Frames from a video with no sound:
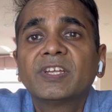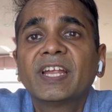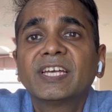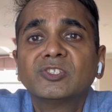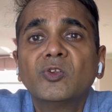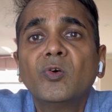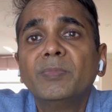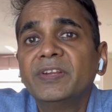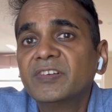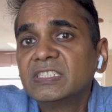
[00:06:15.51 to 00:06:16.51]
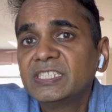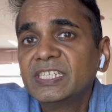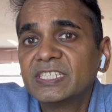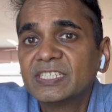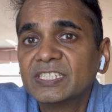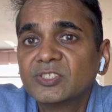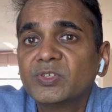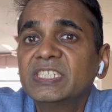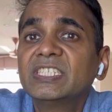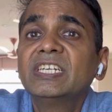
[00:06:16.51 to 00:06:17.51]
has no minerals in it. So
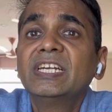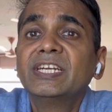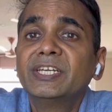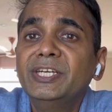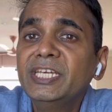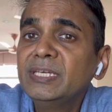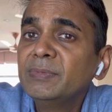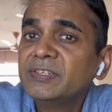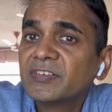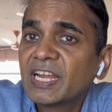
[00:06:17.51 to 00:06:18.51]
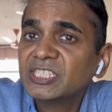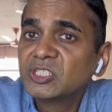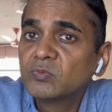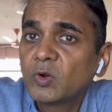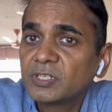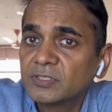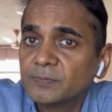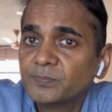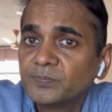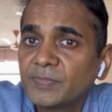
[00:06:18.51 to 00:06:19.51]
it is a demineralized water.
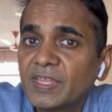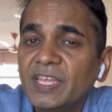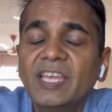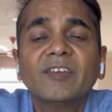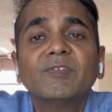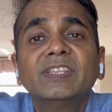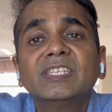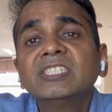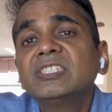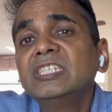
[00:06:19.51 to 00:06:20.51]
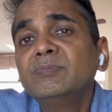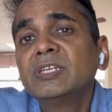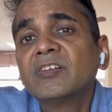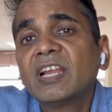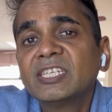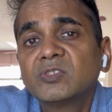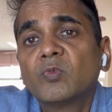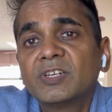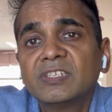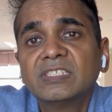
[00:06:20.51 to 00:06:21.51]
When this demineralized
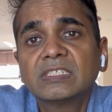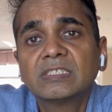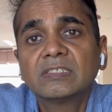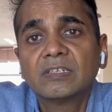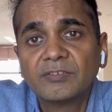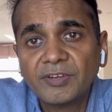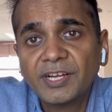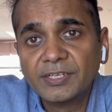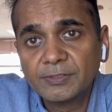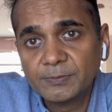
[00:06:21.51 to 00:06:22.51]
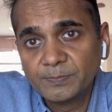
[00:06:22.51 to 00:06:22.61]
water is drunk,